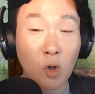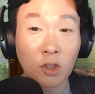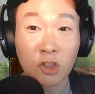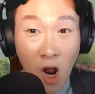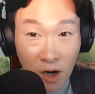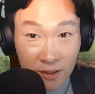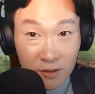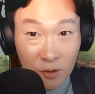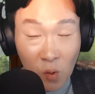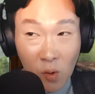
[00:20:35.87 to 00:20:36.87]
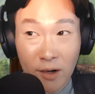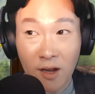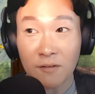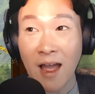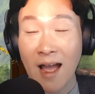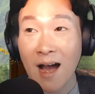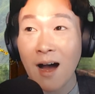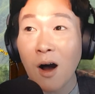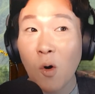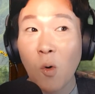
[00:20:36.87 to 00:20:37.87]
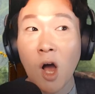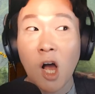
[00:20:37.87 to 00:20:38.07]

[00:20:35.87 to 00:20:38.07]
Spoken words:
shocking story of how